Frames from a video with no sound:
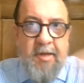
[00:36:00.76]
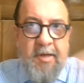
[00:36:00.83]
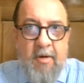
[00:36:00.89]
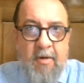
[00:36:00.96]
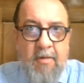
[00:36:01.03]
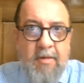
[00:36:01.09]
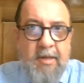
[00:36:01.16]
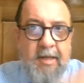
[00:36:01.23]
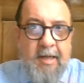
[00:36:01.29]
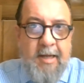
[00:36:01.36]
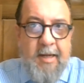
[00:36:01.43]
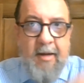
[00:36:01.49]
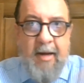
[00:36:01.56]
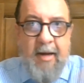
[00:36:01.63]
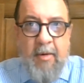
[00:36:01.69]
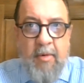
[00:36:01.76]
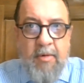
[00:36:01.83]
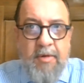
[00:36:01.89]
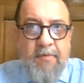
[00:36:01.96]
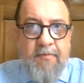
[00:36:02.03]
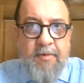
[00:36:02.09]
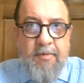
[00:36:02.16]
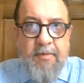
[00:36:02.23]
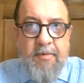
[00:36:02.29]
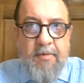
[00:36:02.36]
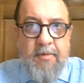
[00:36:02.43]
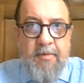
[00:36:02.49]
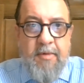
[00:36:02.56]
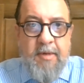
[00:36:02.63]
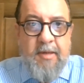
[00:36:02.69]
along the route,
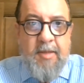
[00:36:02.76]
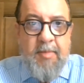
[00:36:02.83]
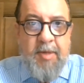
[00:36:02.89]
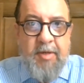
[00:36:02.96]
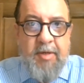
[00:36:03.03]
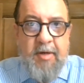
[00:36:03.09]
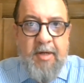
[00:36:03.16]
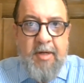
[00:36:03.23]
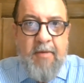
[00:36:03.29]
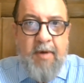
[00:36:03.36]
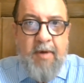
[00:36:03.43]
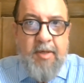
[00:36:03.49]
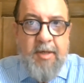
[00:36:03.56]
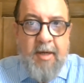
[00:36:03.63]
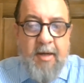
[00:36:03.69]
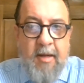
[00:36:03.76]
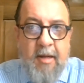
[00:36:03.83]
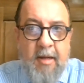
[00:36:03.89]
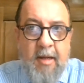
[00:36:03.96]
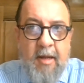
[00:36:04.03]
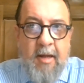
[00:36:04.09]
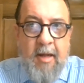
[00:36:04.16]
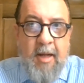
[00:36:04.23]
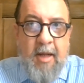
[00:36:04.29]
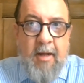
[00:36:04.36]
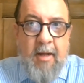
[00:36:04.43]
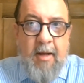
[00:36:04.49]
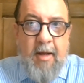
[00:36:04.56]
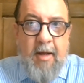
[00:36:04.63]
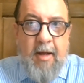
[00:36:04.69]
especially in Russia,
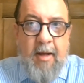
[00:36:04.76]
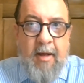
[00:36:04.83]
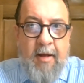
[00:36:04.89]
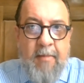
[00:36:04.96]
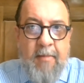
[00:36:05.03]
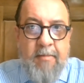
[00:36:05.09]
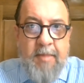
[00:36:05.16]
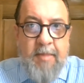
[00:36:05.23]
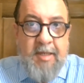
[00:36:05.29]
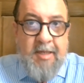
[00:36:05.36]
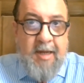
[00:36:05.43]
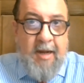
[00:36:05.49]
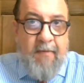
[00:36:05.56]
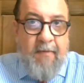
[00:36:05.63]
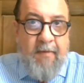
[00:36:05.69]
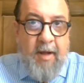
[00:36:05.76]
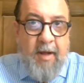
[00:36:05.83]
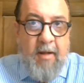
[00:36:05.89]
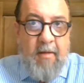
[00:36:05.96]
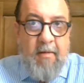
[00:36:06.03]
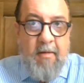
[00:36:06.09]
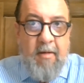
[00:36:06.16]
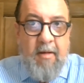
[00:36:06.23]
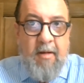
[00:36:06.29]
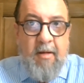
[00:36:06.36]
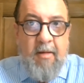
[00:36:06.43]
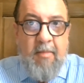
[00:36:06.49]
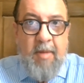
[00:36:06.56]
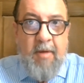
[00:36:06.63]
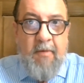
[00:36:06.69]
the safety,
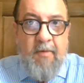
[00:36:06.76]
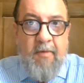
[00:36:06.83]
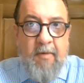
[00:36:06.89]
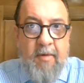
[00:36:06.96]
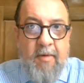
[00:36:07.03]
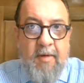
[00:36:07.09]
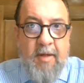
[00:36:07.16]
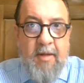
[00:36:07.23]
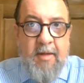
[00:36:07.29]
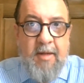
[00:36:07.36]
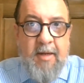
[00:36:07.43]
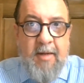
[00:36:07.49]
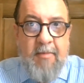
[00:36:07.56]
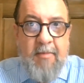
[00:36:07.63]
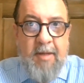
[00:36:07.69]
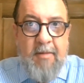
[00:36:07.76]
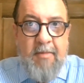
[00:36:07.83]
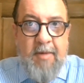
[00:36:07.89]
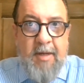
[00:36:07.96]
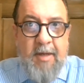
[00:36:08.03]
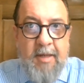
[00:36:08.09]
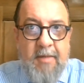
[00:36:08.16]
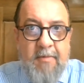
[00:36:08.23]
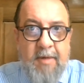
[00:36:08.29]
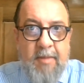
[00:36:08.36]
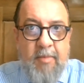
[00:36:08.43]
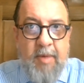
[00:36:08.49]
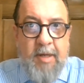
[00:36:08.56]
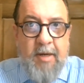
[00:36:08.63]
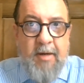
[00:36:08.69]
because you're still dealing with
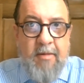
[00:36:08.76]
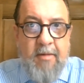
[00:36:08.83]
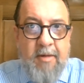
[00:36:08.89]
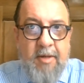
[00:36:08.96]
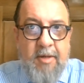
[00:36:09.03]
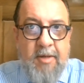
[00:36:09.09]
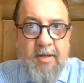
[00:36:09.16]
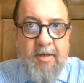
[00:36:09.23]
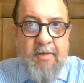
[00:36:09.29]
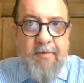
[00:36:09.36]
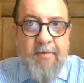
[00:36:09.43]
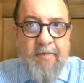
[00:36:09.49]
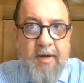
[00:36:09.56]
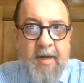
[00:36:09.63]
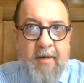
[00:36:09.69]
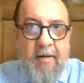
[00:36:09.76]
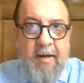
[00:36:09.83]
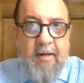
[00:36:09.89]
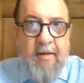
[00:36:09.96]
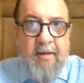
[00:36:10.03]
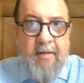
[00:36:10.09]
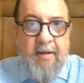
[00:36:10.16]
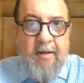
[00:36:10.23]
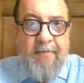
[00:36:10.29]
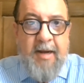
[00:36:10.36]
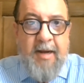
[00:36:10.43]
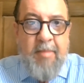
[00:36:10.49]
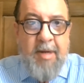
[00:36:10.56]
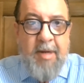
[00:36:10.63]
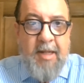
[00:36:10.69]
extreme weather conditions over there, and the
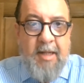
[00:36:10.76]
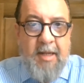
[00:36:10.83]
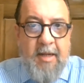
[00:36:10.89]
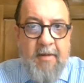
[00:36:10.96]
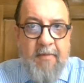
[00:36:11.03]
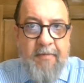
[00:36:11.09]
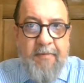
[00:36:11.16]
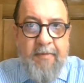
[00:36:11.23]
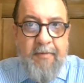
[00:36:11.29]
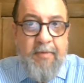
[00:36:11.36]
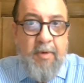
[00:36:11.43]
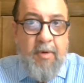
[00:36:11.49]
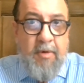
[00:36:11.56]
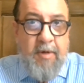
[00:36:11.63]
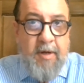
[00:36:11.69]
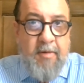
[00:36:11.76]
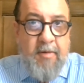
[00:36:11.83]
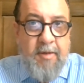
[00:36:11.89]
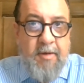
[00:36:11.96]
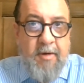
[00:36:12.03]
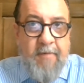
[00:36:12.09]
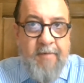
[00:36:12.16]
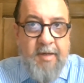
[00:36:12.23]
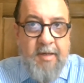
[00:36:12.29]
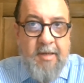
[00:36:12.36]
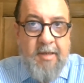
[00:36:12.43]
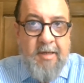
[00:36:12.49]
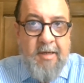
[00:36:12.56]
availability of nautical services.